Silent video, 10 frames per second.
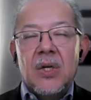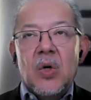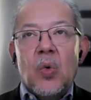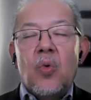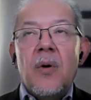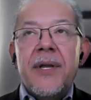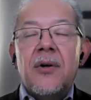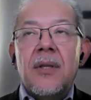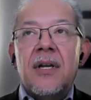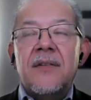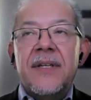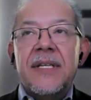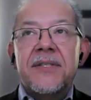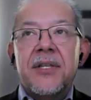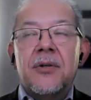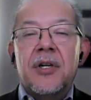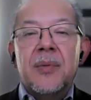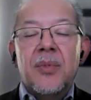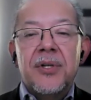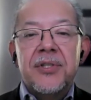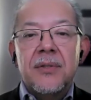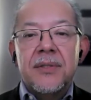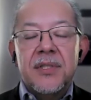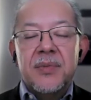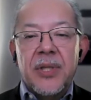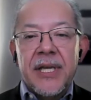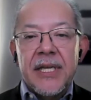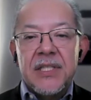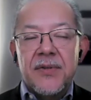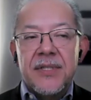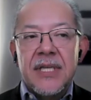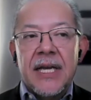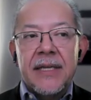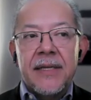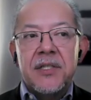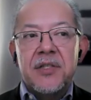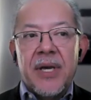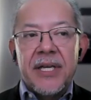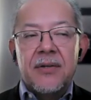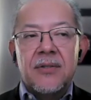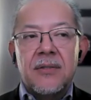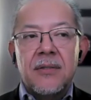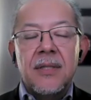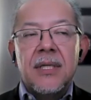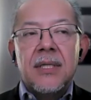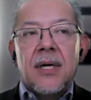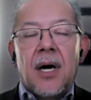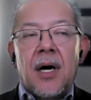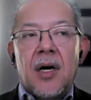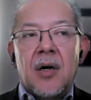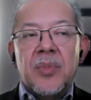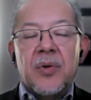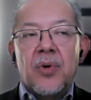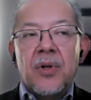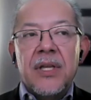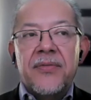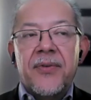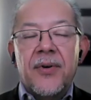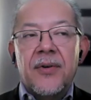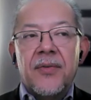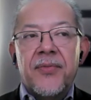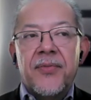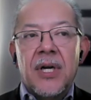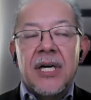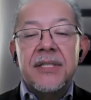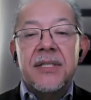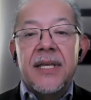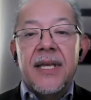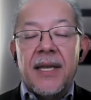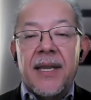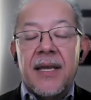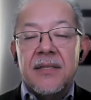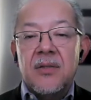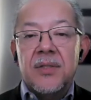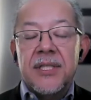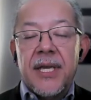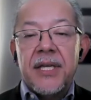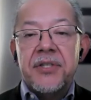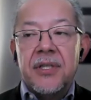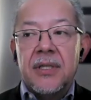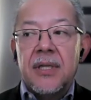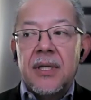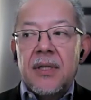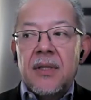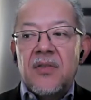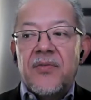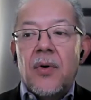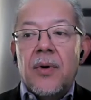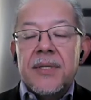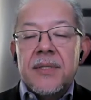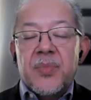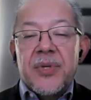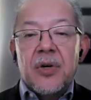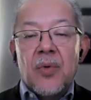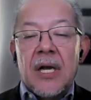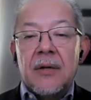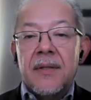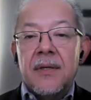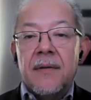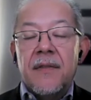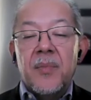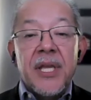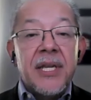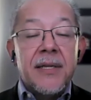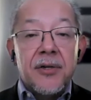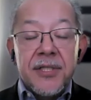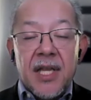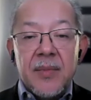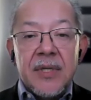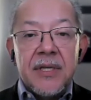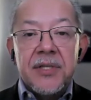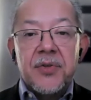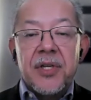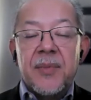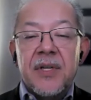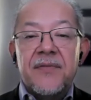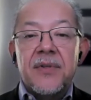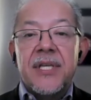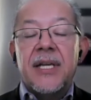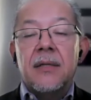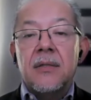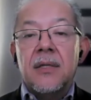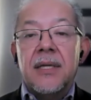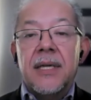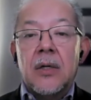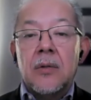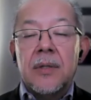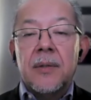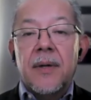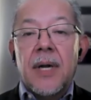Well, you know, a lot of it is, you know, commercial displays for signage, medical, um, but really for, for us in the eight K Association, the focus has been around the, the media and entertainment industry. I mean, if you take a look at our, our